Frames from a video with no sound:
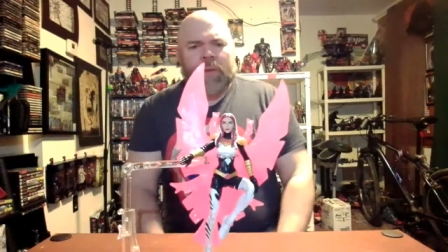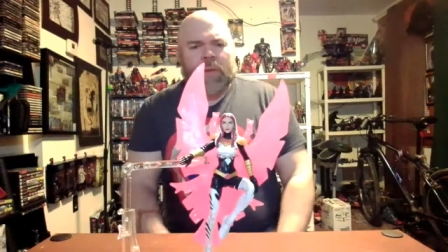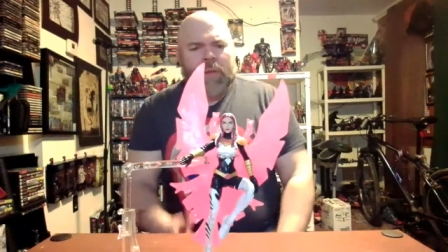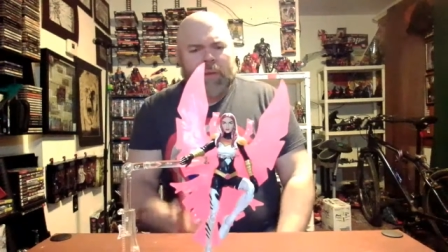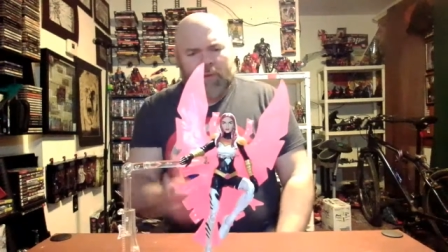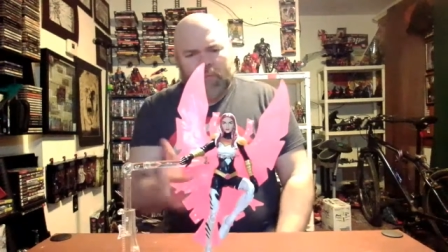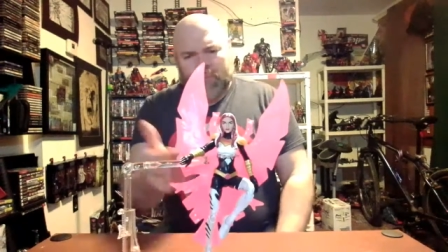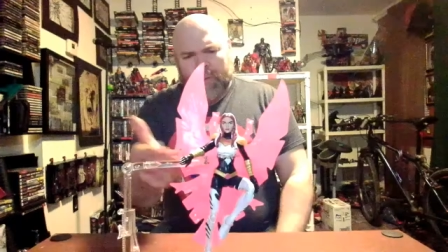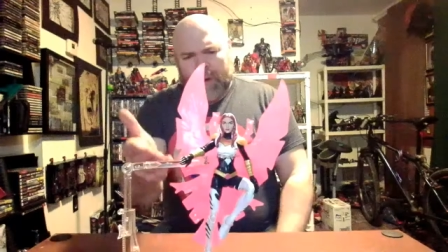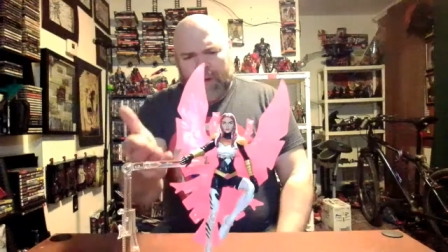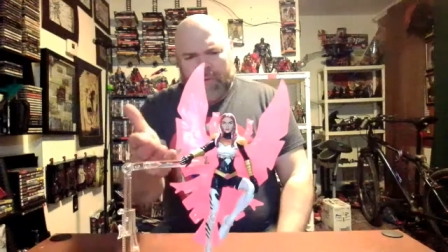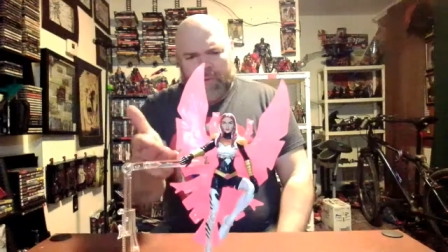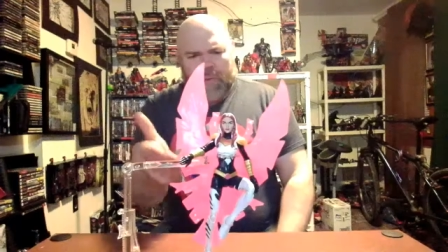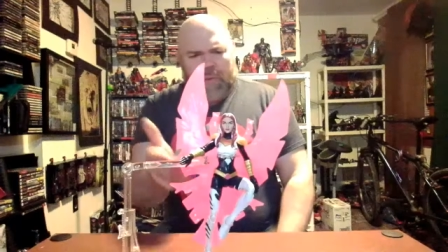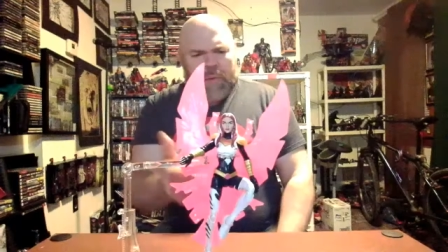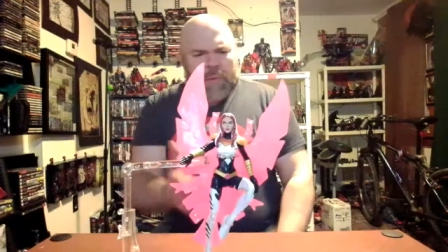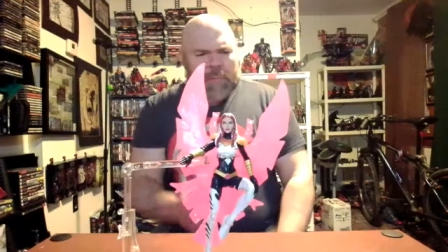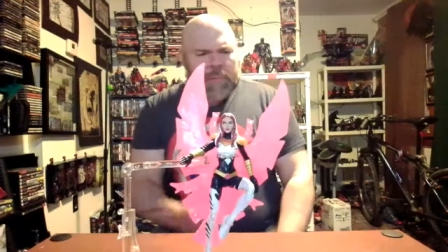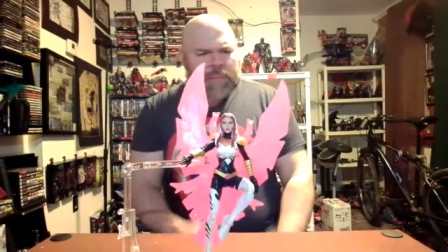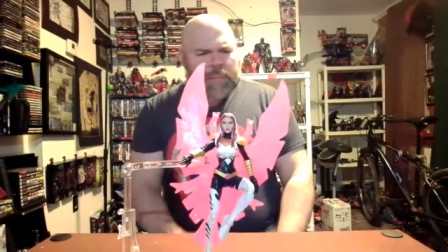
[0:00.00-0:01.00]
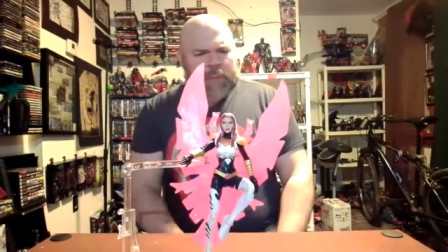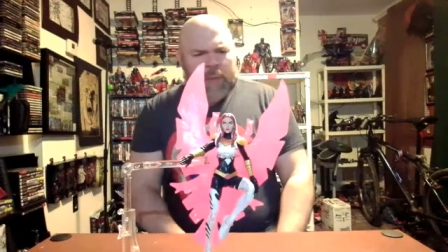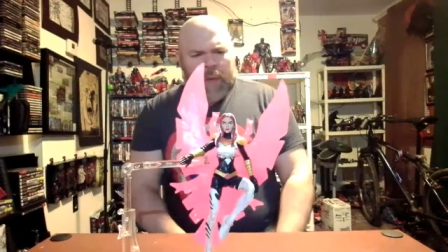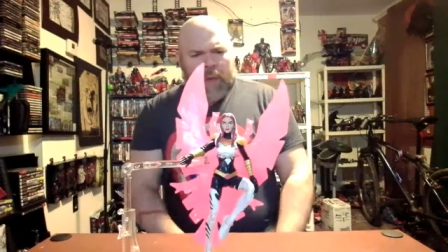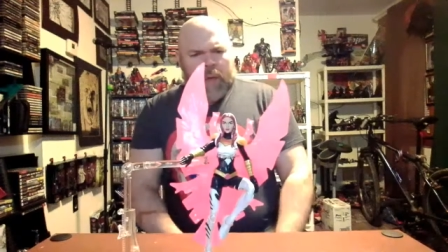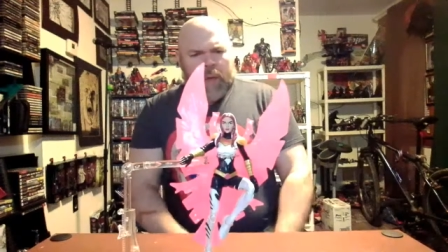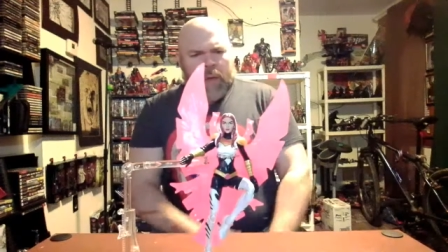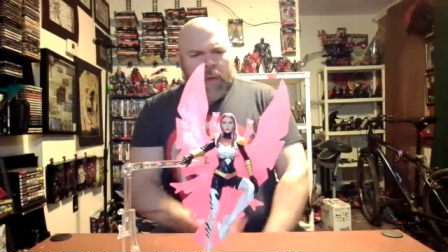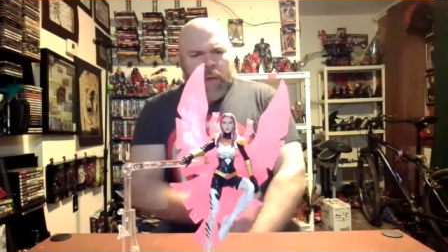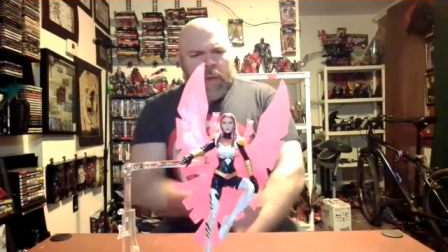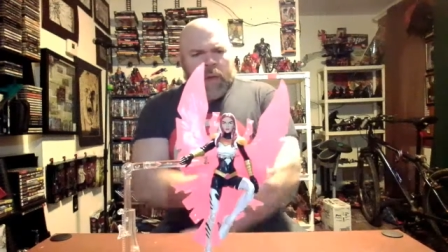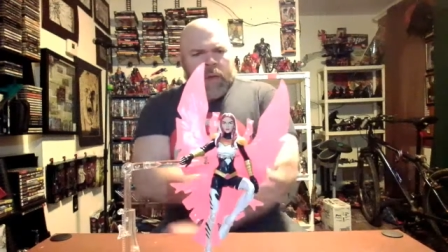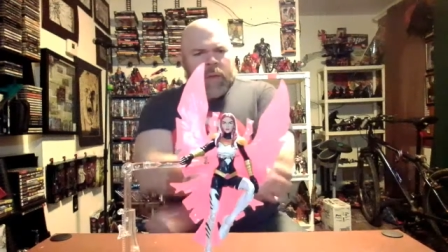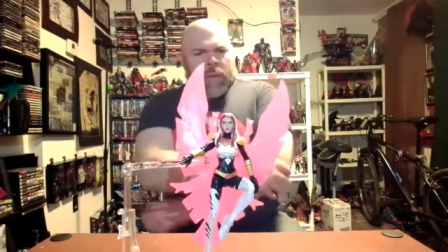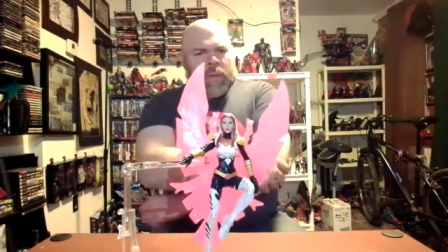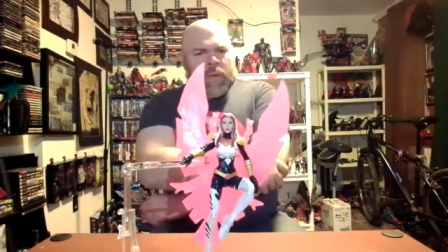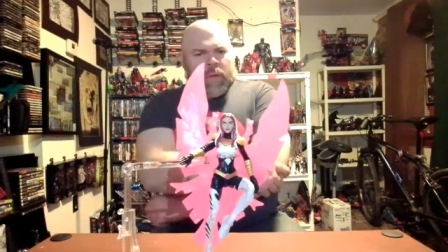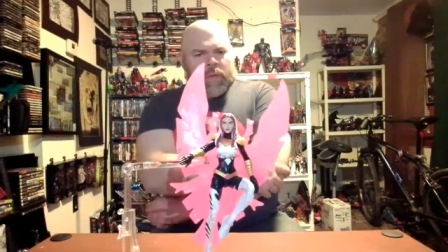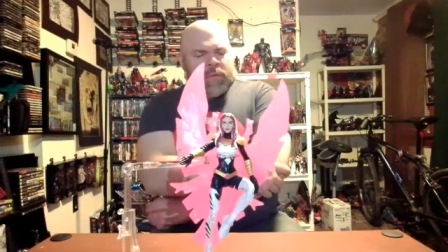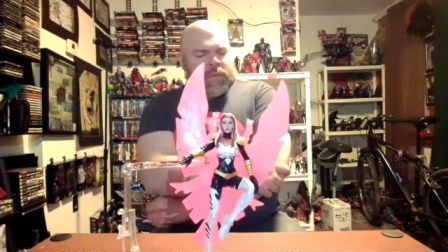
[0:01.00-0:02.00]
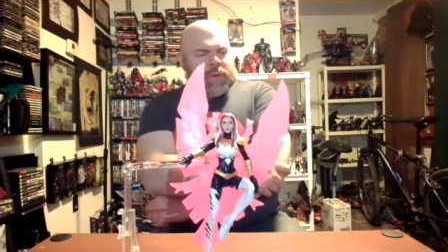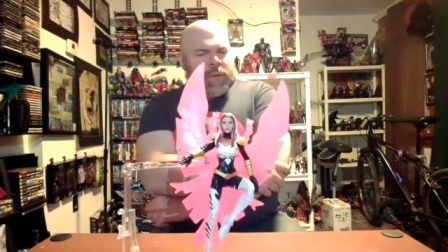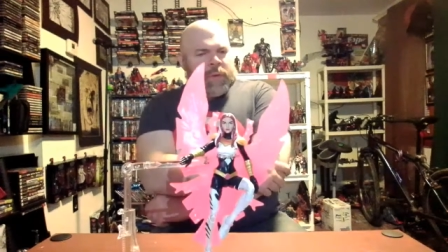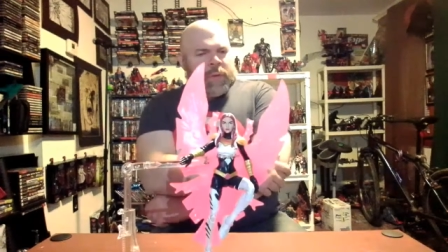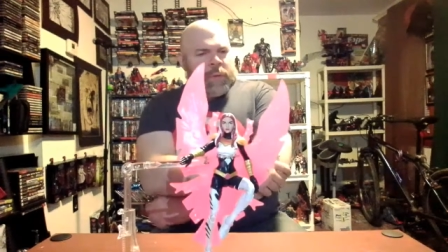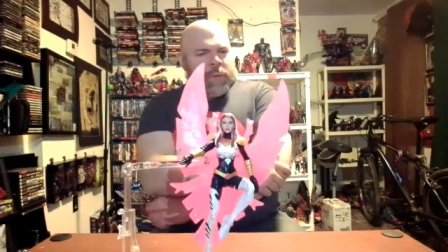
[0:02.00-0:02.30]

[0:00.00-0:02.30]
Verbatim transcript: It looks pretty cool. Looks so. Uh,